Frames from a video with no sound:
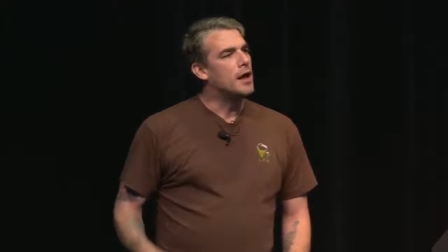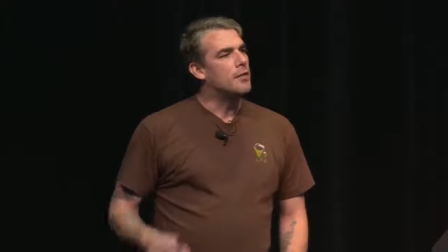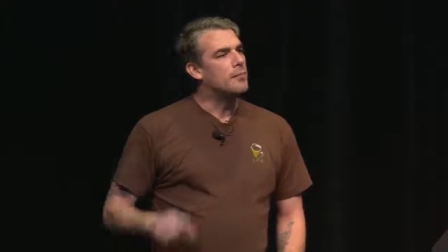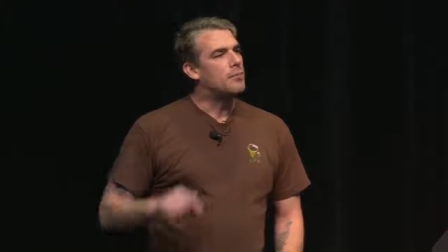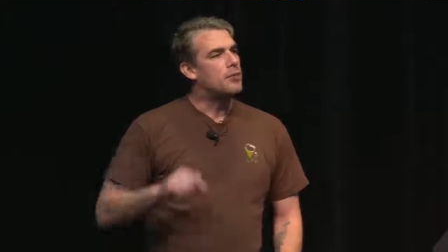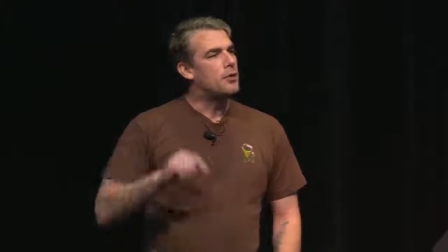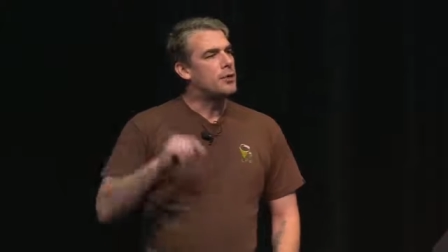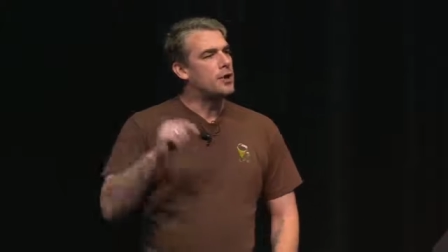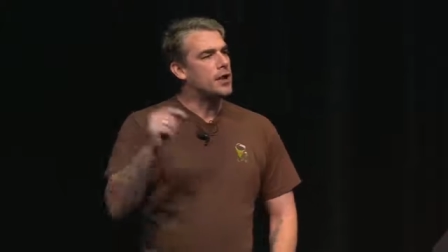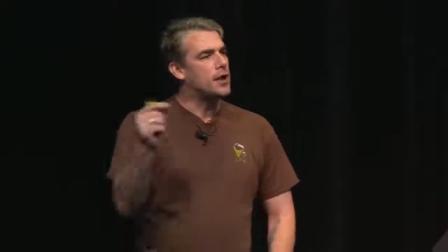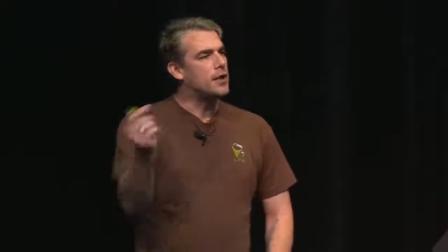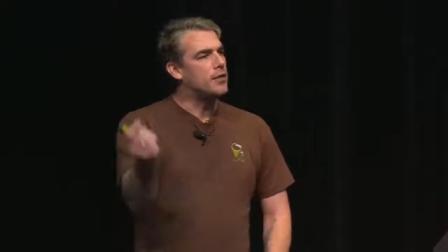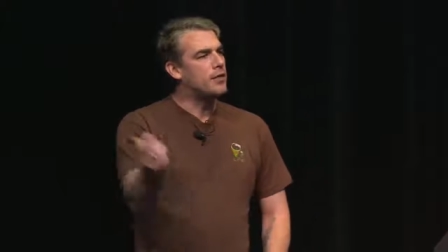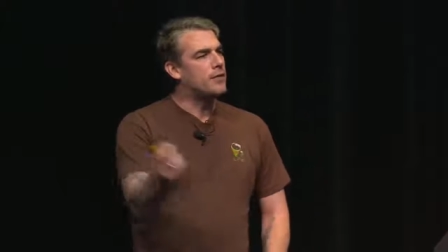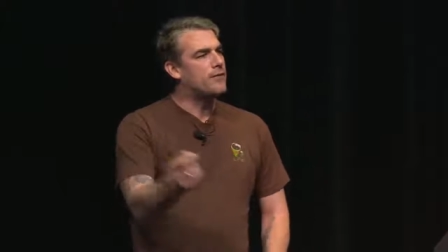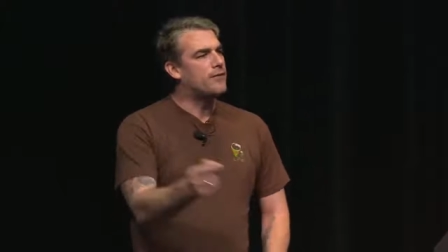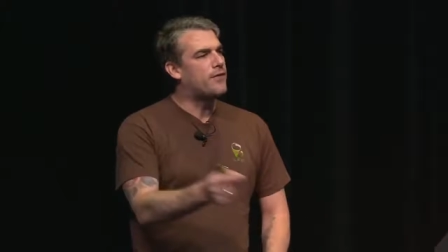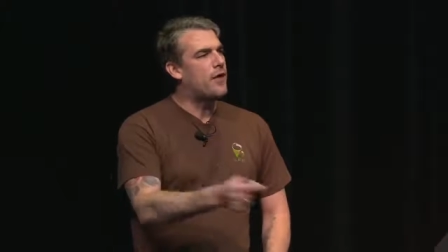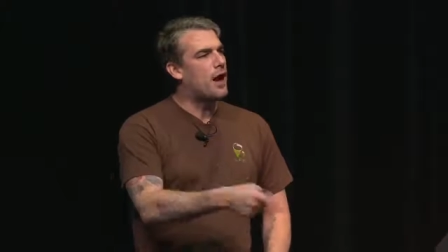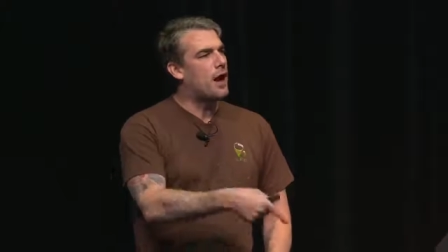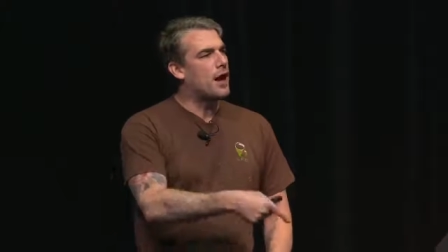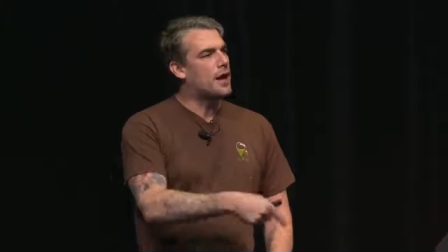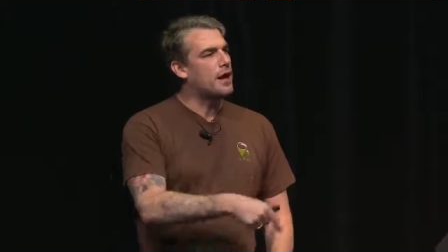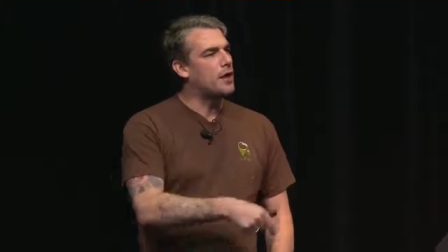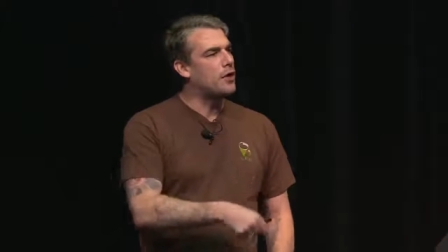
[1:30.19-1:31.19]
and put it in the
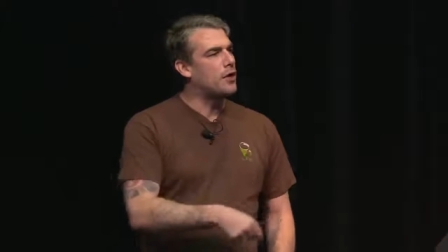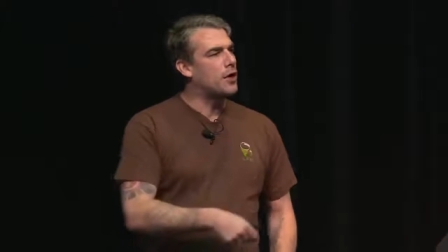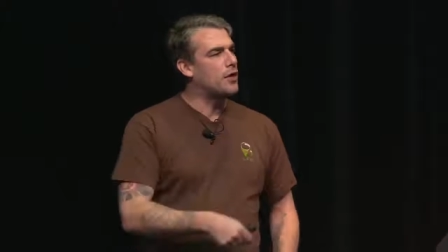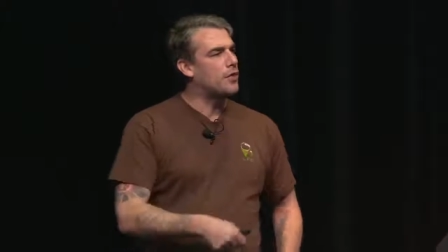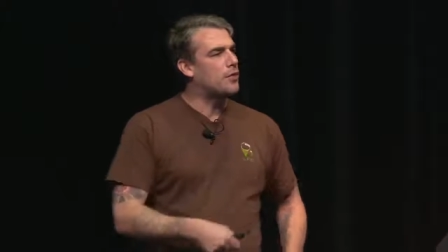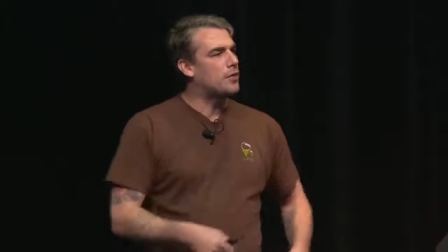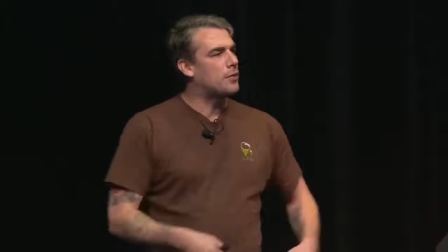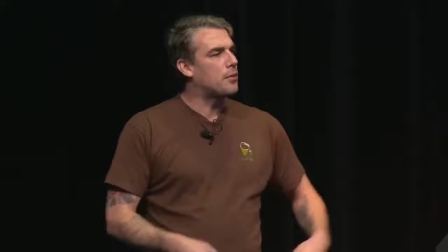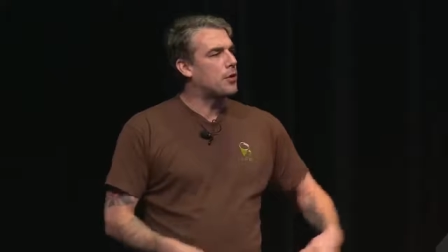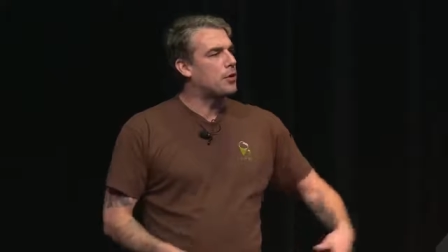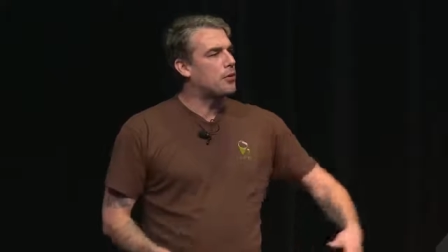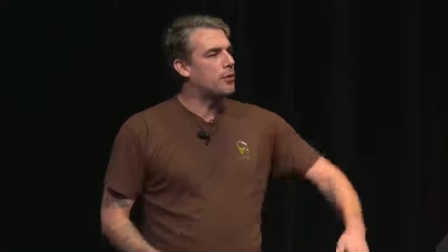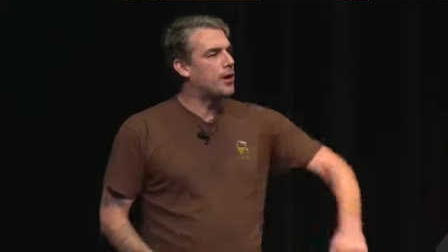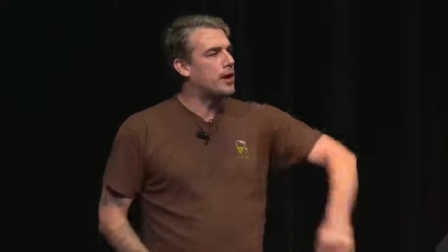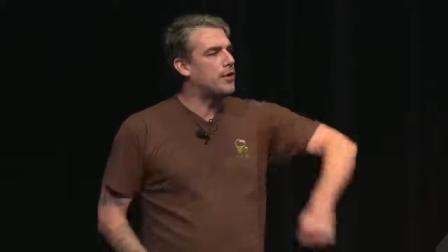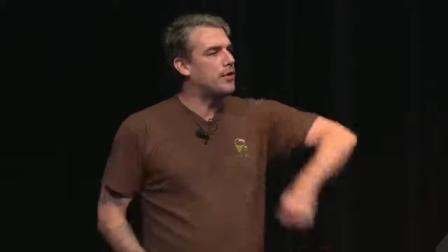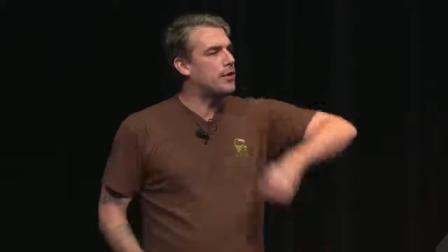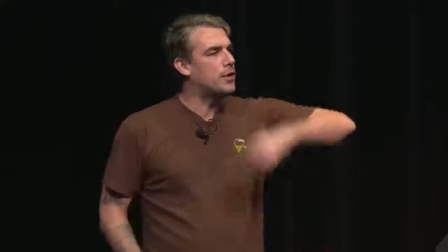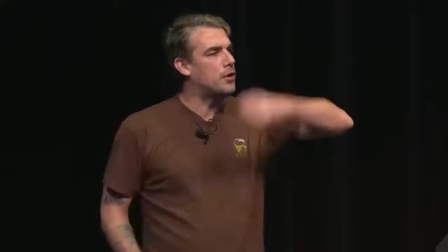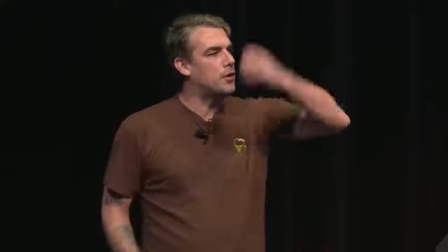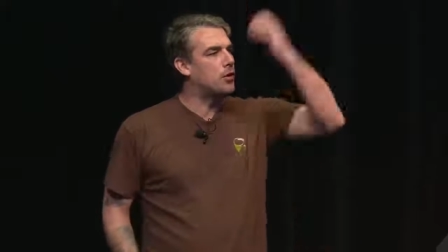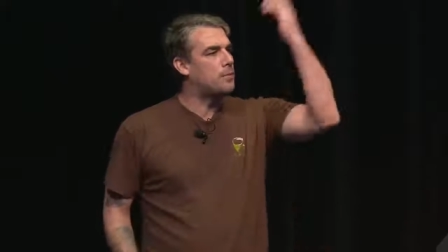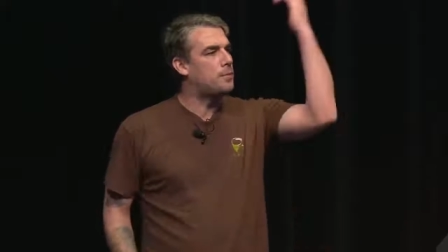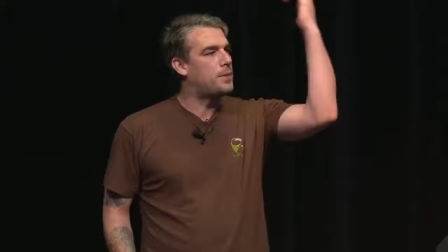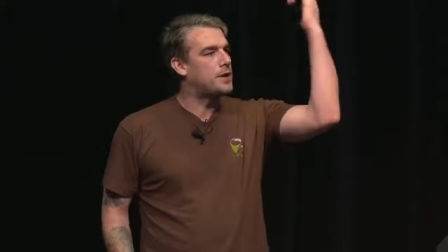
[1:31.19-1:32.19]
file and throw away
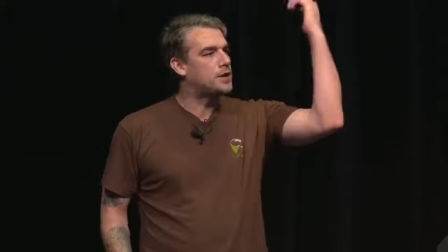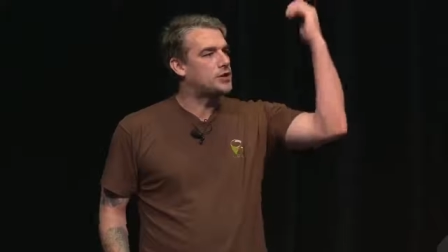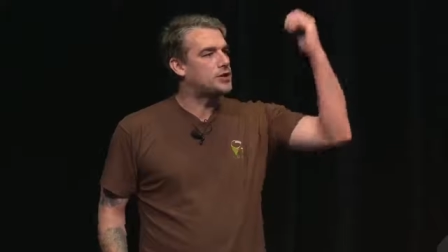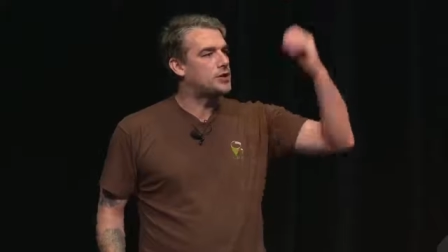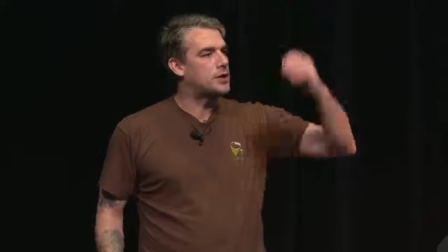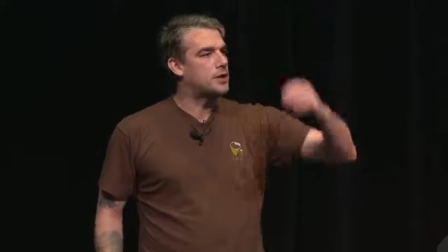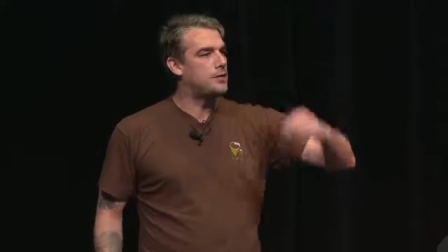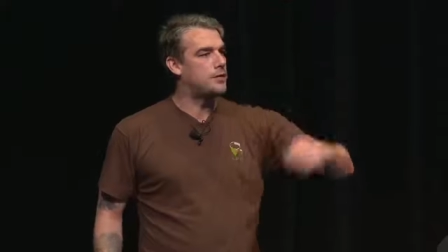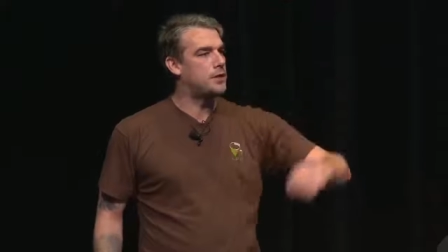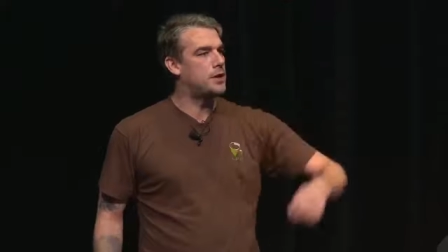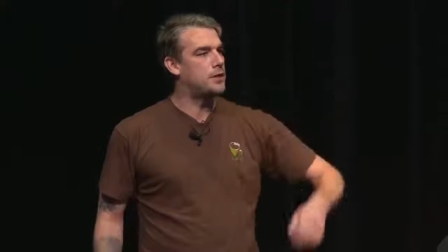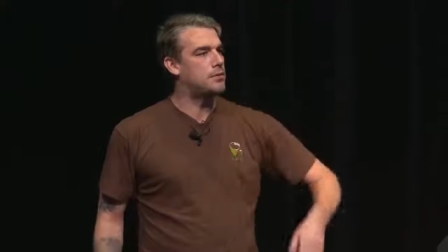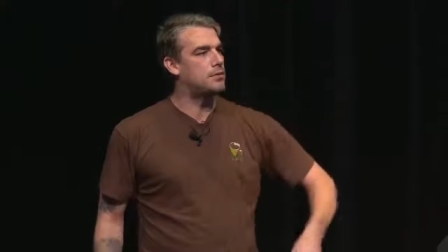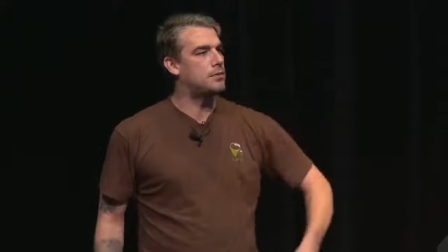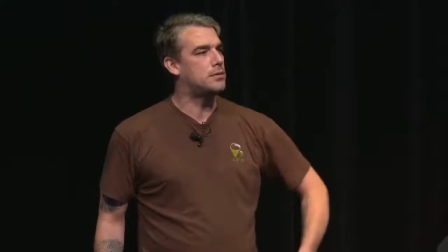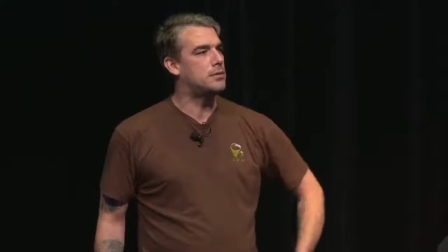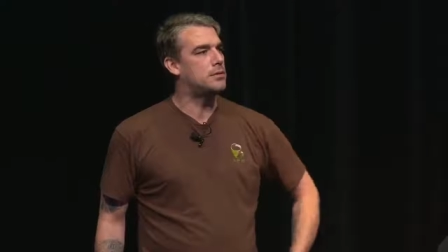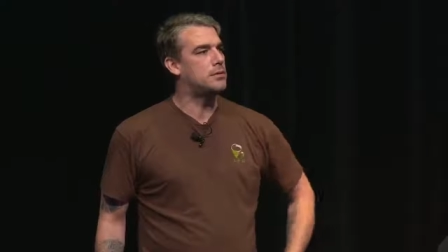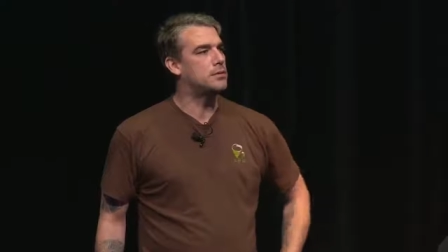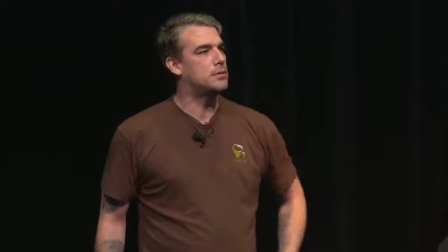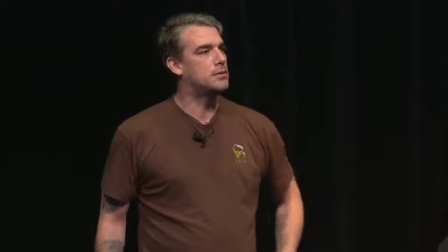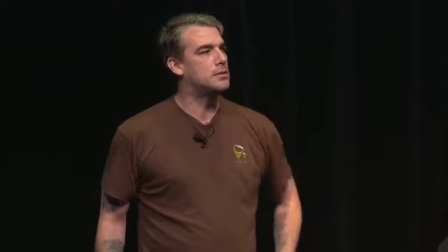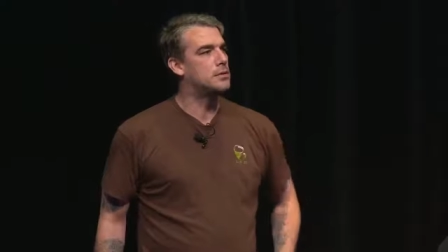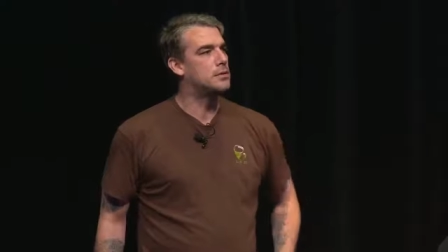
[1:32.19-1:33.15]
the old picture of you?